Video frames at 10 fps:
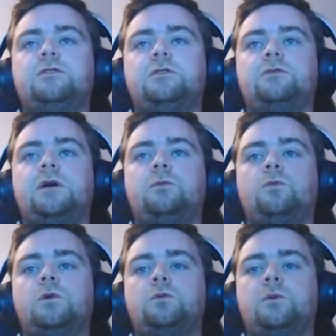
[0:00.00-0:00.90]
in round
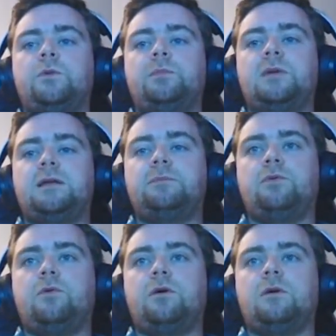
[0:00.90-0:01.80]
1 when we played
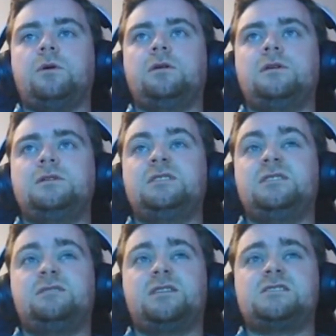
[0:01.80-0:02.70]
poor. We're
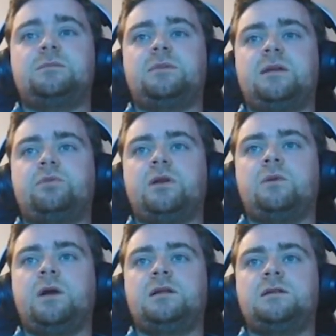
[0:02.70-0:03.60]
actually played pretty
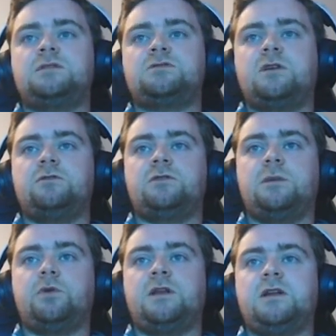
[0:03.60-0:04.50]
well in this round and
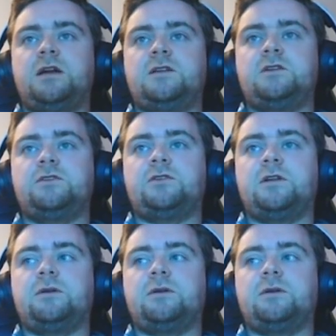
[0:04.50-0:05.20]
I'm only 9 under now.